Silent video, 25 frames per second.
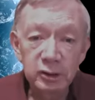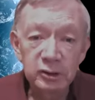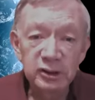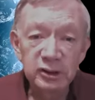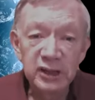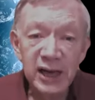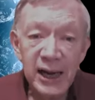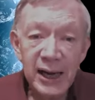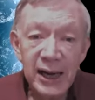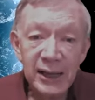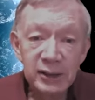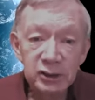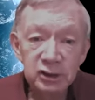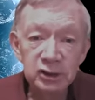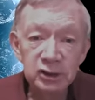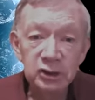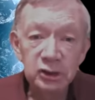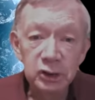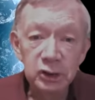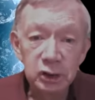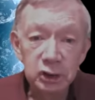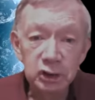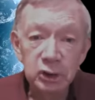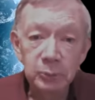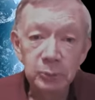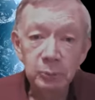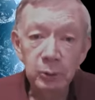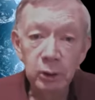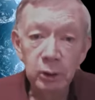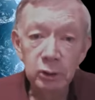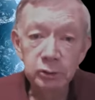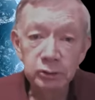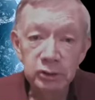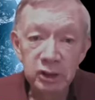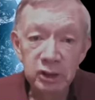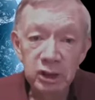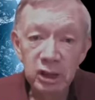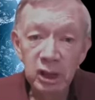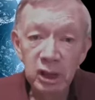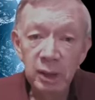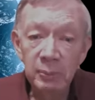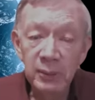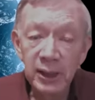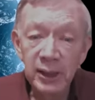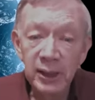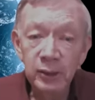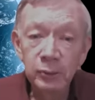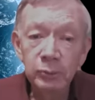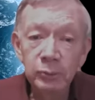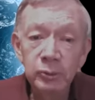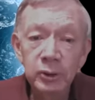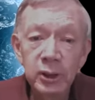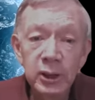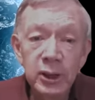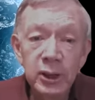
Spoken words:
dots that are supposed to come out